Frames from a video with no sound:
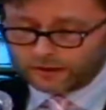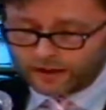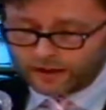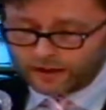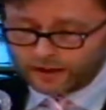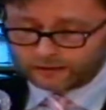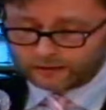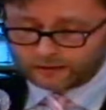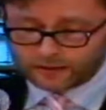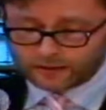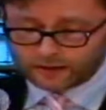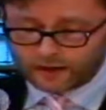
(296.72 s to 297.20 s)

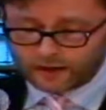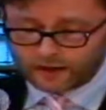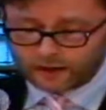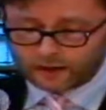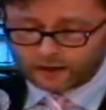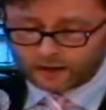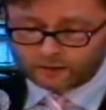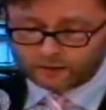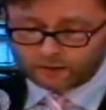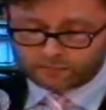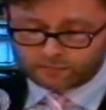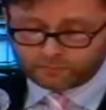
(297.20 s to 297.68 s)
Not only
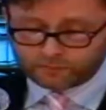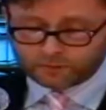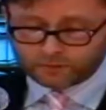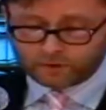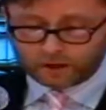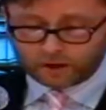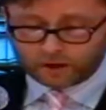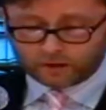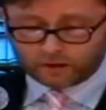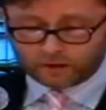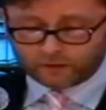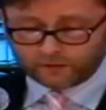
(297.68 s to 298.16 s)
because,
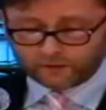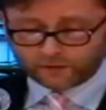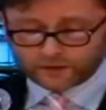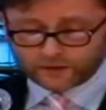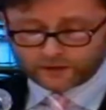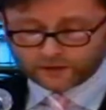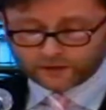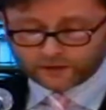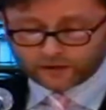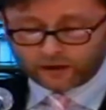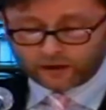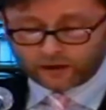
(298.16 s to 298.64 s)
in
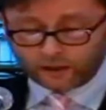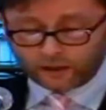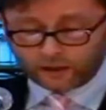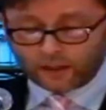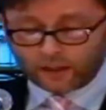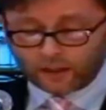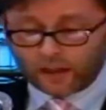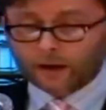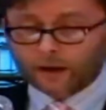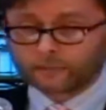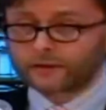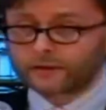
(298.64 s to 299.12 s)
contrast to
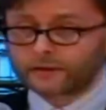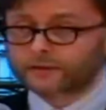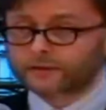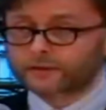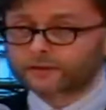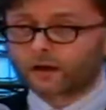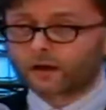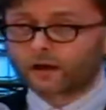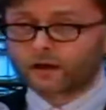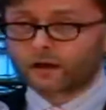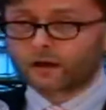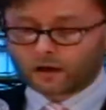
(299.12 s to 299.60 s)
the early
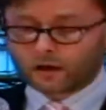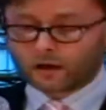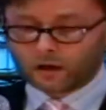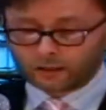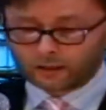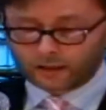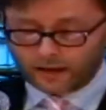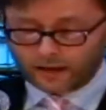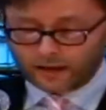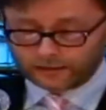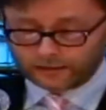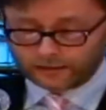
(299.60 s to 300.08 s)
Jesuit
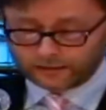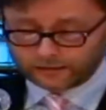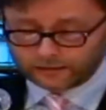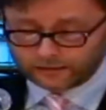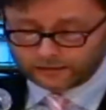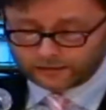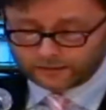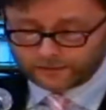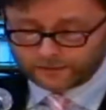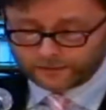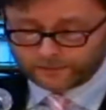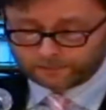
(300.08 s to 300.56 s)
leadership
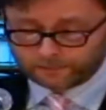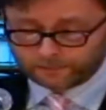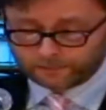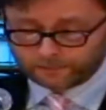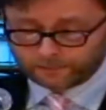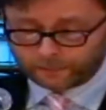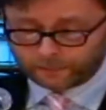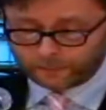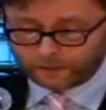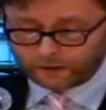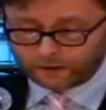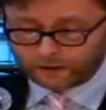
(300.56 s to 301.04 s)

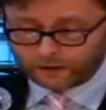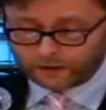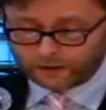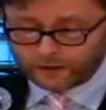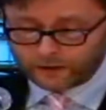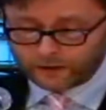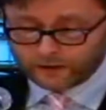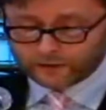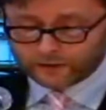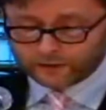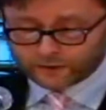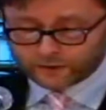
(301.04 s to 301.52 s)
it
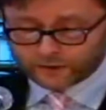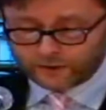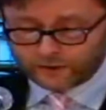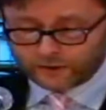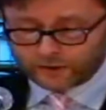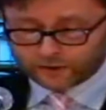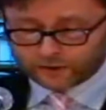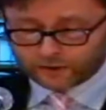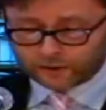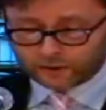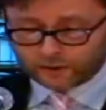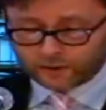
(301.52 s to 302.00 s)

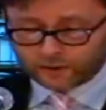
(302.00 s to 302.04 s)
defended